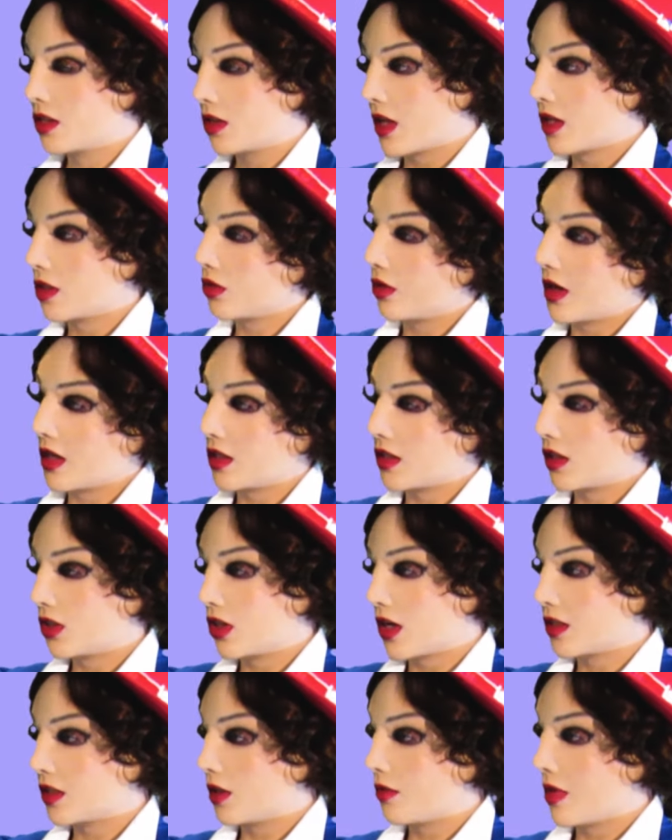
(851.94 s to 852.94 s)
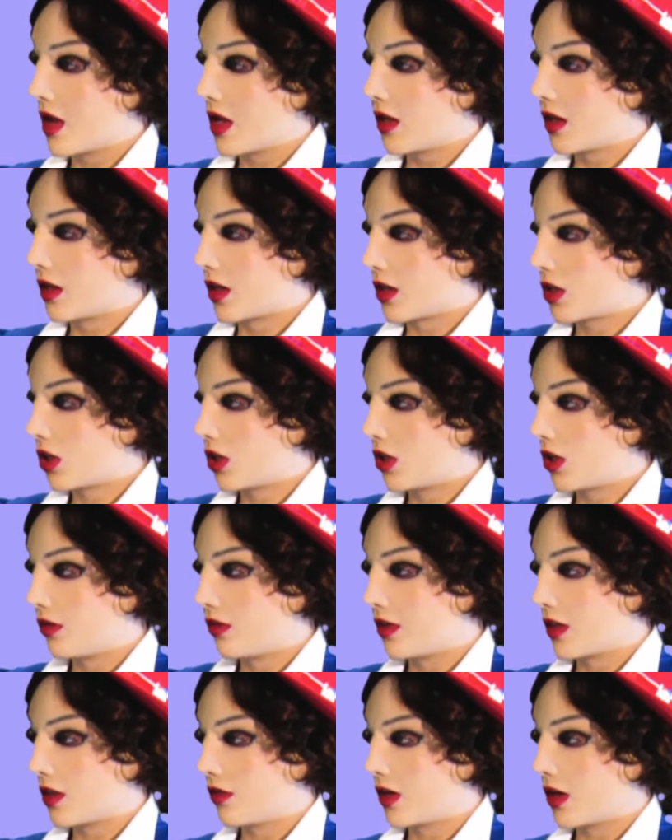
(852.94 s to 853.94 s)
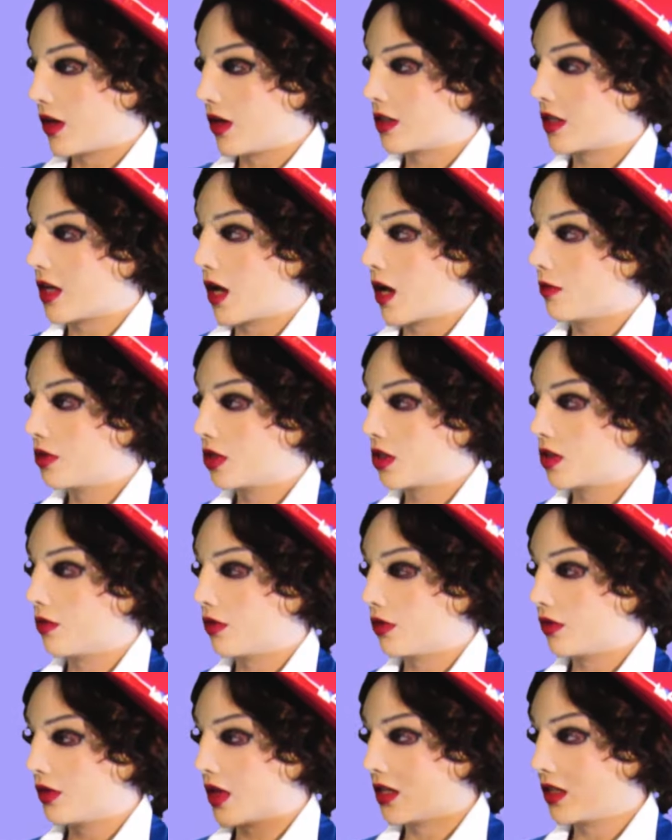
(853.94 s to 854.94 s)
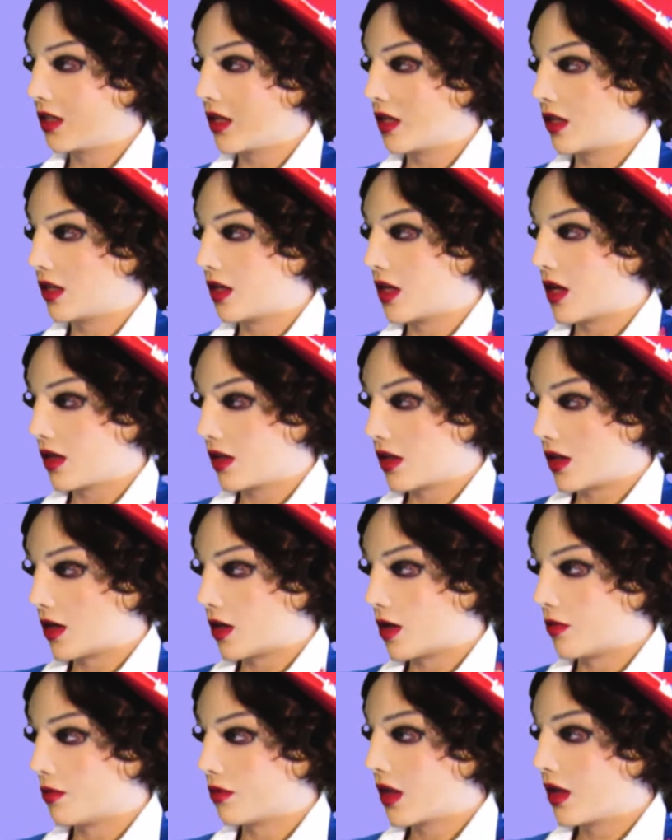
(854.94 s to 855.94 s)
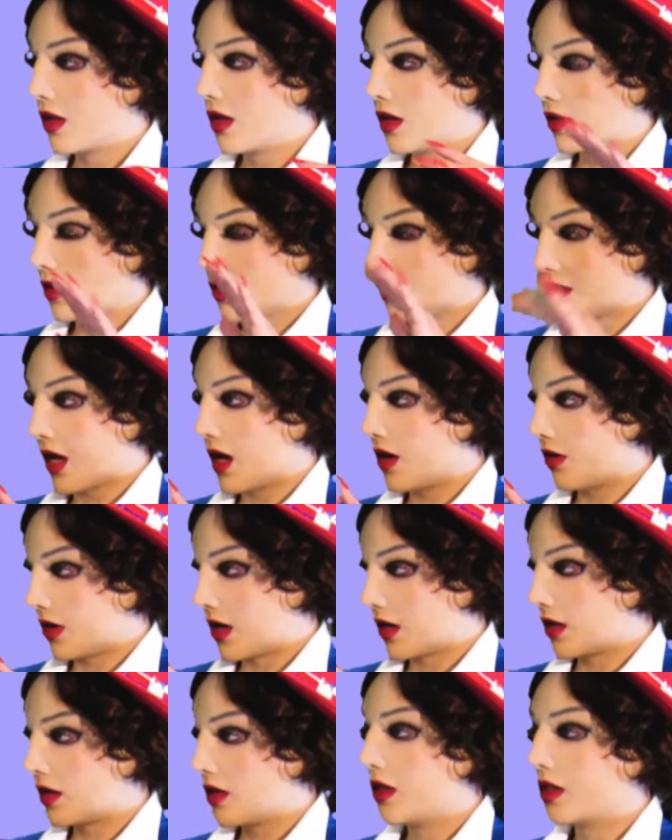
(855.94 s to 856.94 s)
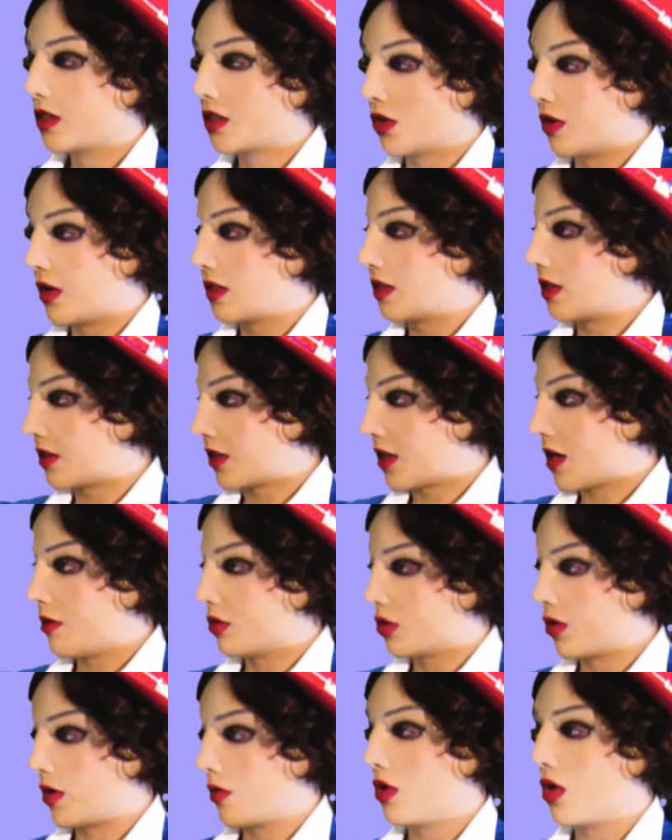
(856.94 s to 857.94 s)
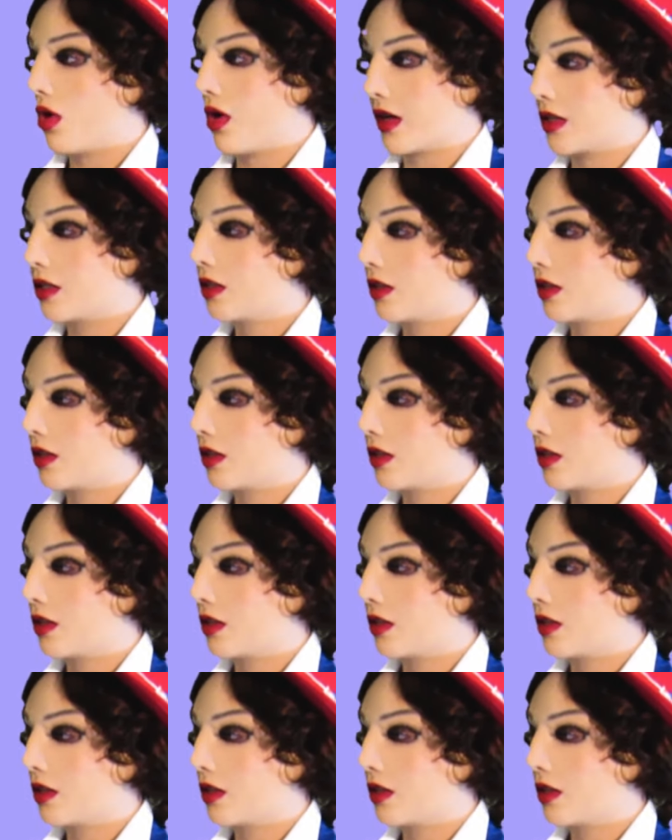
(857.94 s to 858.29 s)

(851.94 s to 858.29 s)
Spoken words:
so that's why I suggested making a curve at the very top to prevent any tearing so it doesn't come to a point.